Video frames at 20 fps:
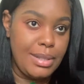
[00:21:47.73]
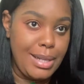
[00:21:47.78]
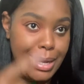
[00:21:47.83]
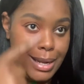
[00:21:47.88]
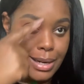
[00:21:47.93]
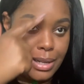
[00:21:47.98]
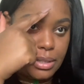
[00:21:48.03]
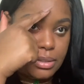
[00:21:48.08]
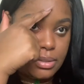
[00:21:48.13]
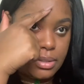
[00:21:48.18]

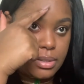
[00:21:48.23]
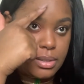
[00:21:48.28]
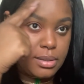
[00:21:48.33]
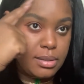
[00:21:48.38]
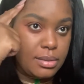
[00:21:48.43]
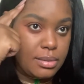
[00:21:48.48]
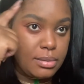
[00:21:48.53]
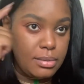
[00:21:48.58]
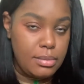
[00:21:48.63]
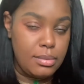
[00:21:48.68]
And it's
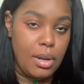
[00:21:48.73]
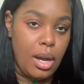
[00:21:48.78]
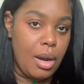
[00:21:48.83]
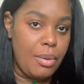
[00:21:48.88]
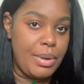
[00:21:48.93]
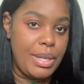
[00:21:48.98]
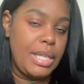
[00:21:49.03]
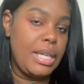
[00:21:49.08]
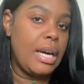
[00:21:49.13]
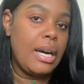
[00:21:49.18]

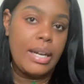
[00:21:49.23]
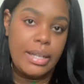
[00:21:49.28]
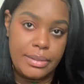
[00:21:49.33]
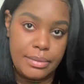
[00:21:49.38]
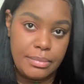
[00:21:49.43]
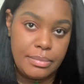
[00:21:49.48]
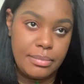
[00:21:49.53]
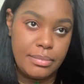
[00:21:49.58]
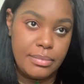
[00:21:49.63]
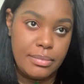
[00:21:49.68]
already gone.
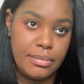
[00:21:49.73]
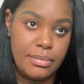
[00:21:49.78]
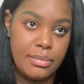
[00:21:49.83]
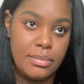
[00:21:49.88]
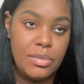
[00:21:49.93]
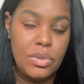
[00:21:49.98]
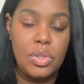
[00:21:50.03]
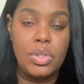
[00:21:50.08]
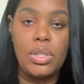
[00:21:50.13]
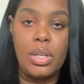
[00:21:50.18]

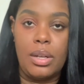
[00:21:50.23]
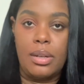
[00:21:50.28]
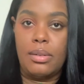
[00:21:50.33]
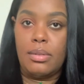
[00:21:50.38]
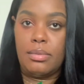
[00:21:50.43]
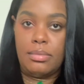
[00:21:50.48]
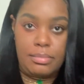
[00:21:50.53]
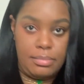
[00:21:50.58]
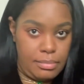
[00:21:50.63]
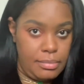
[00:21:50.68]

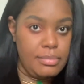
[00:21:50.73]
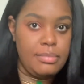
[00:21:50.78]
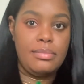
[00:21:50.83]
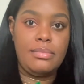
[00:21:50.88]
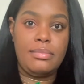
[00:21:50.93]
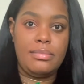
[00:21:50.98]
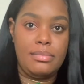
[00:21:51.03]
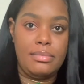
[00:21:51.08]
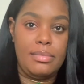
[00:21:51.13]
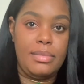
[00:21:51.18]
So
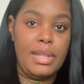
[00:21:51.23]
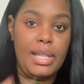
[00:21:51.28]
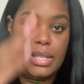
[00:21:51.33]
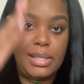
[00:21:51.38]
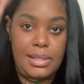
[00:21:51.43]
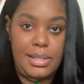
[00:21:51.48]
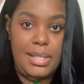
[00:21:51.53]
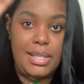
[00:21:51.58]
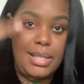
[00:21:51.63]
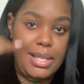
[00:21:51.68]

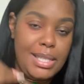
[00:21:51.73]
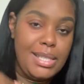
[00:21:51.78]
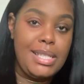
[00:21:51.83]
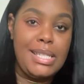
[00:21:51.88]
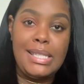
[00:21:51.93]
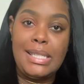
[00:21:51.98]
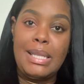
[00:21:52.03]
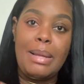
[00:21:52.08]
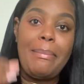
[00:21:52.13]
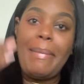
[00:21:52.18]
this
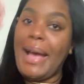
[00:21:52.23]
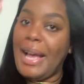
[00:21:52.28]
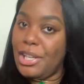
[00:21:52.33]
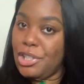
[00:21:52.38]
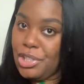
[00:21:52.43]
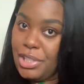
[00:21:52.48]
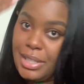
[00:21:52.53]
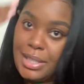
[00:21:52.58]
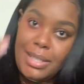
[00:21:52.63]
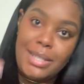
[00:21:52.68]
is the
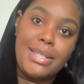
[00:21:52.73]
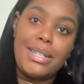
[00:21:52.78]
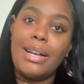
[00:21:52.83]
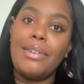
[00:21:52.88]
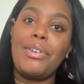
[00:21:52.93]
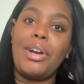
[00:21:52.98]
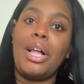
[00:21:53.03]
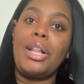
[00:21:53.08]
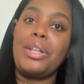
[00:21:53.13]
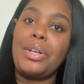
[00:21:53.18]
magic
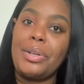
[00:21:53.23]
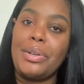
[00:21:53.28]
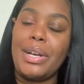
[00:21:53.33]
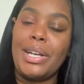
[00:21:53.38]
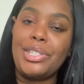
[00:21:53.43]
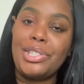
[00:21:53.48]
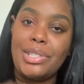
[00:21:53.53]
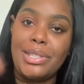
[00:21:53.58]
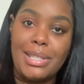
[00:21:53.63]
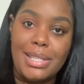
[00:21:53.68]
of color
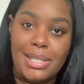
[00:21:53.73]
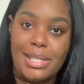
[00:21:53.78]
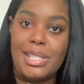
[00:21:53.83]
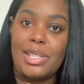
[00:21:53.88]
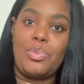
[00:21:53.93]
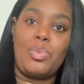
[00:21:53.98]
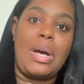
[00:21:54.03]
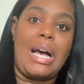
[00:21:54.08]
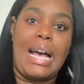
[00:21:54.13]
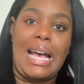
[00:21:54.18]
correction. This
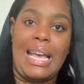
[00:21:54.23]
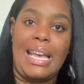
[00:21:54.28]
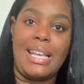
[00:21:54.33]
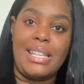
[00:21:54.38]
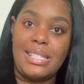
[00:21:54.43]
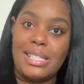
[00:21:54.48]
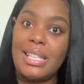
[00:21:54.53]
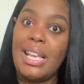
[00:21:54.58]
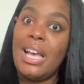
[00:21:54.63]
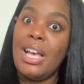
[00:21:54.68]
is why
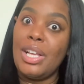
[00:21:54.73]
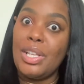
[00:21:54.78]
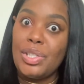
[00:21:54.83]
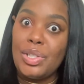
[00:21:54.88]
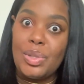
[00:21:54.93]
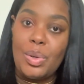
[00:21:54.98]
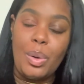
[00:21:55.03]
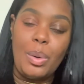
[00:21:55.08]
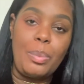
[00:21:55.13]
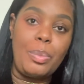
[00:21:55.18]
it's
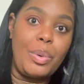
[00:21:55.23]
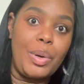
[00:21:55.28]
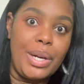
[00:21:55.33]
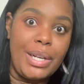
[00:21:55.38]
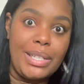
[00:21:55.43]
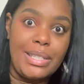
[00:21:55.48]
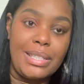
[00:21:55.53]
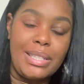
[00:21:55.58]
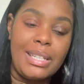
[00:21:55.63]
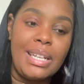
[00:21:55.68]
so
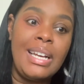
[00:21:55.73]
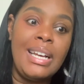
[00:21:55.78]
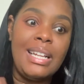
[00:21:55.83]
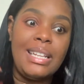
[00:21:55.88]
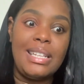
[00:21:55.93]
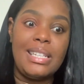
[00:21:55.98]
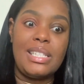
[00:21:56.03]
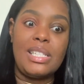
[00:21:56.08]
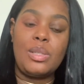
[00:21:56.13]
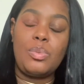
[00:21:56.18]
important.
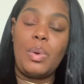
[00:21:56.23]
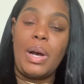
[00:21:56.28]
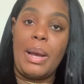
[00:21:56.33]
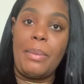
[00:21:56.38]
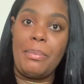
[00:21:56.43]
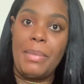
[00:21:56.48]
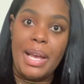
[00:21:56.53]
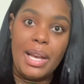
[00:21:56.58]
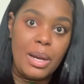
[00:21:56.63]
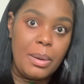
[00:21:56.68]
This is why
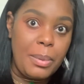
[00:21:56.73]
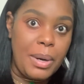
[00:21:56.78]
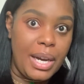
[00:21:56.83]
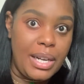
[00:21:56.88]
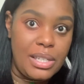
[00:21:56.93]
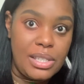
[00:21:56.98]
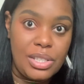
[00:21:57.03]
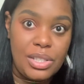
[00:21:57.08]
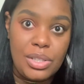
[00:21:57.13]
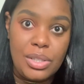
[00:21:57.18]
makeup
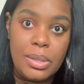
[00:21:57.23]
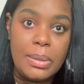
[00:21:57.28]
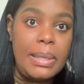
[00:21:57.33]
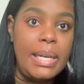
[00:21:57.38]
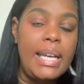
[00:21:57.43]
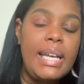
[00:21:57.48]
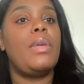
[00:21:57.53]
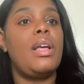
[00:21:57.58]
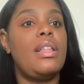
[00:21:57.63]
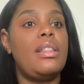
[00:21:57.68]
artists do
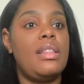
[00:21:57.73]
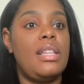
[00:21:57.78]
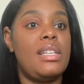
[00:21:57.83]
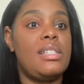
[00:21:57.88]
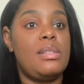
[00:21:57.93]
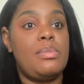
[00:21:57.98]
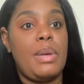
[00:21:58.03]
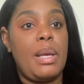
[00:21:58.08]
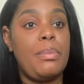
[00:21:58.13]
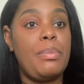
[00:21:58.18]
it.
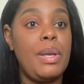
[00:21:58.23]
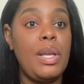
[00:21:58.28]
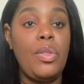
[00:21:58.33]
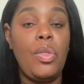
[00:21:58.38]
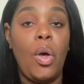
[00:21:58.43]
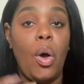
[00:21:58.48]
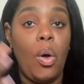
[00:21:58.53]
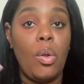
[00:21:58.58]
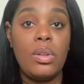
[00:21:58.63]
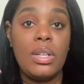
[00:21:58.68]
This may be
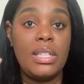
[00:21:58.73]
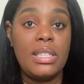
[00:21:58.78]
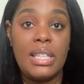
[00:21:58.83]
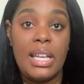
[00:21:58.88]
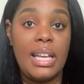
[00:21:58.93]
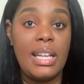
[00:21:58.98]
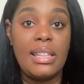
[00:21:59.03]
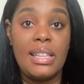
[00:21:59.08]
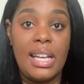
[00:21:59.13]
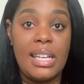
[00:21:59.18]
the only
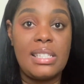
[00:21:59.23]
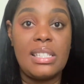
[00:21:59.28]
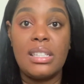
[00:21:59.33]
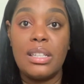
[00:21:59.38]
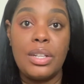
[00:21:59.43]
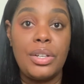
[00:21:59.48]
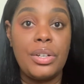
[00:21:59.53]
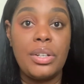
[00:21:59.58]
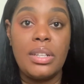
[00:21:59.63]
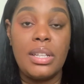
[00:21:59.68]
thing that's
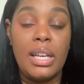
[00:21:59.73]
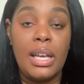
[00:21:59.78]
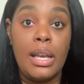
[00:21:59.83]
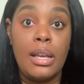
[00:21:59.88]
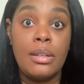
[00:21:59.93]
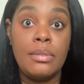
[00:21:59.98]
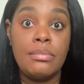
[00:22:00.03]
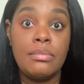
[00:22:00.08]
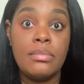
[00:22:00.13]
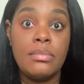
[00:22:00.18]

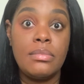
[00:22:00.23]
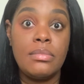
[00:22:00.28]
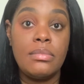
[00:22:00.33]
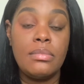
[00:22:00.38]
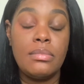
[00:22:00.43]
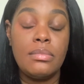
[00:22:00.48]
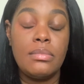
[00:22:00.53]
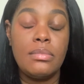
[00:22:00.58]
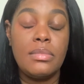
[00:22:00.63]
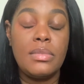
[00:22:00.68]
literally
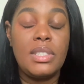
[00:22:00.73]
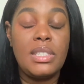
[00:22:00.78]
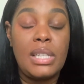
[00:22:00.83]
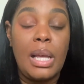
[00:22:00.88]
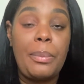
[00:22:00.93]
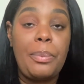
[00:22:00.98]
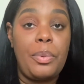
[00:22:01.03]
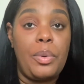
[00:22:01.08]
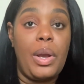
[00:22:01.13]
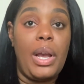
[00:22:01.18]

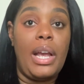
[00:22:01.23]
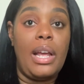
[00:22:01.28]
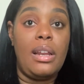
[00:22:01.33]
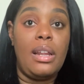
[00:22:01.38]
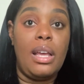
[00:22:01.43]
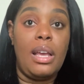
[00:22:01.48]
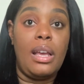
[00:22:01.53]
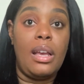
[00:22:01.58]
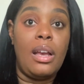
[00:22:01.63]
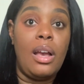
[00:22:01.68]

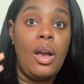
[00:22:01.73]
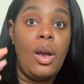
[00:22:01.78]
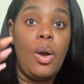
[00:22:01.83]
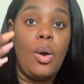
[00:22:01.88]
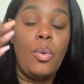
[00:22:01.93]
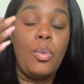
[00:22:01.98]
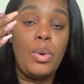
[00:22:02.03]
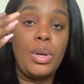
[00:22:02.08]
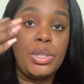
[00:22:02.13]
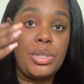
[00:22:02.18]
separating
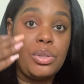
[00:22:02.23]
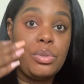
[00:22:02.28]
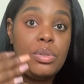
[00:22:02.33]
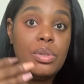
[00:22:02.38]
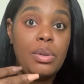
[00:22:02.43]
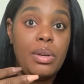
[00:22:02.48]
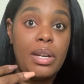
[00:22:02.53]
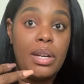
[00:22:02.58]
what you do at